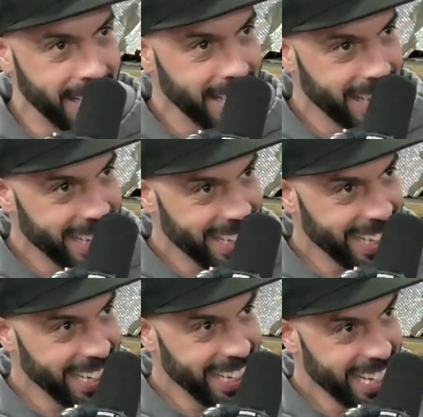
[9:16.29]

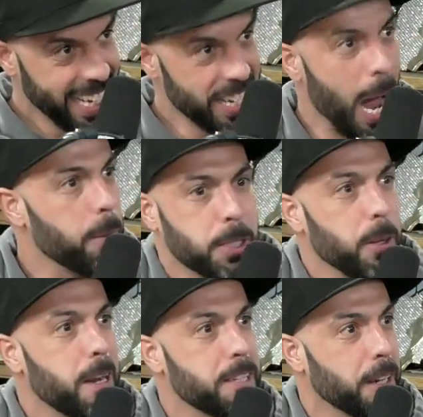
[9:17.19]
Yeah, I was
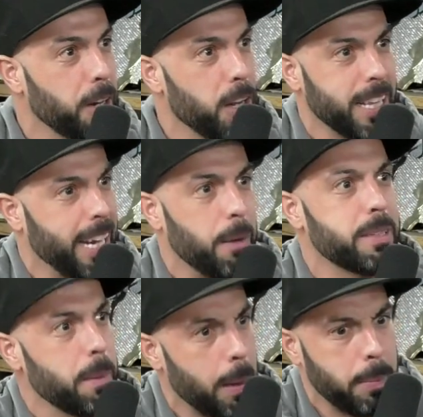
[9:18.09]
talking to girls like
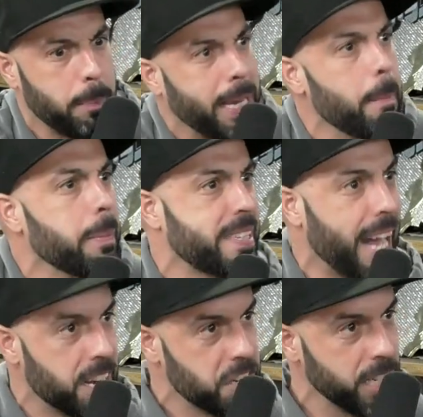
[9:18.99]
I became a
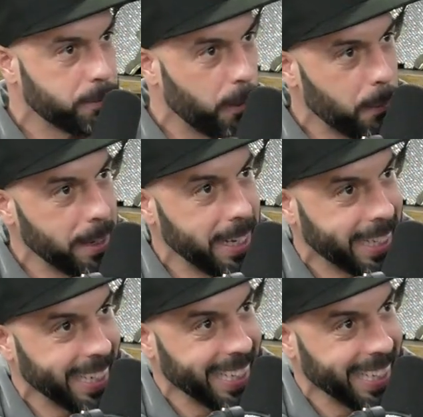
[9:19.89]
misogynist for a week. Yo,